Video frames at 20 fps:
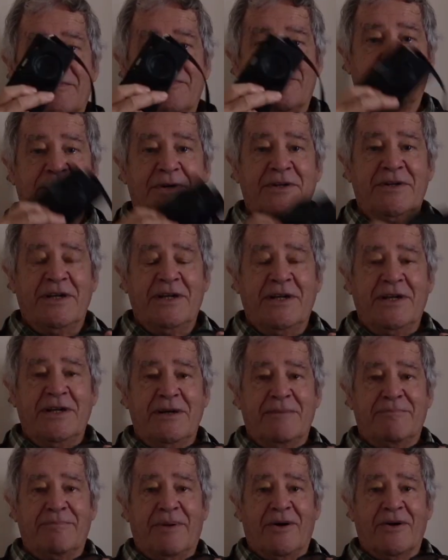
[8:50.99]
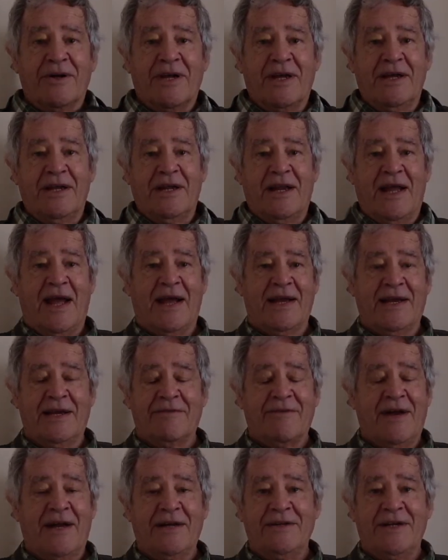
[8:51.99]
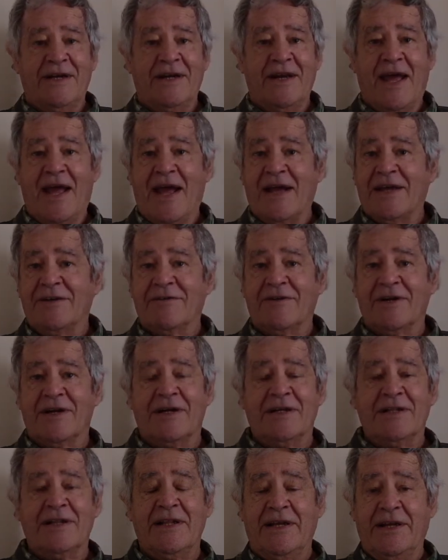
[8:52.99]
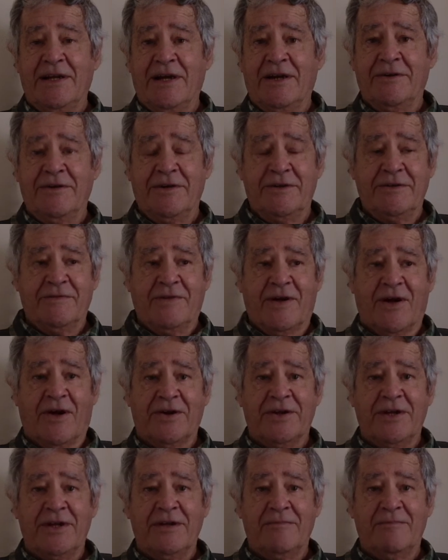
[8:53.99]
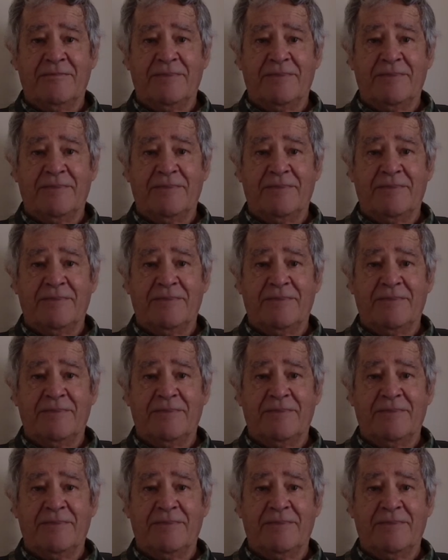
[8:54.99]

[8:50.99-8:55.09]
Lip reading: Put it in your pocket, hang it round your neck, you'll hardly know you've got it,